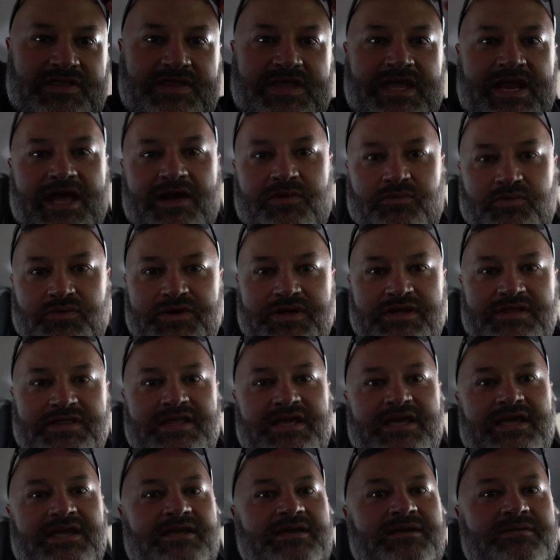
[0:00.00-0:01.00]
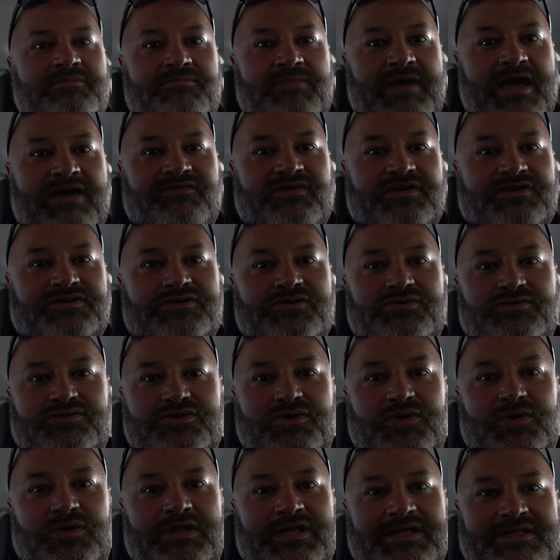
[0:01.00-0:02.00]
than I would the Mavic 2
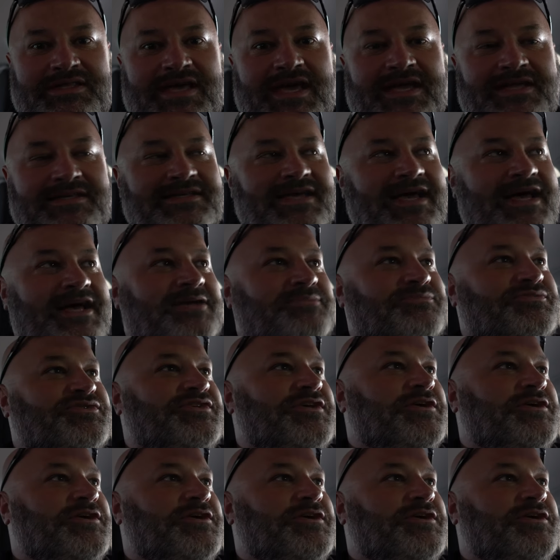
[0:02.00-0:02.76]
Dual at that time.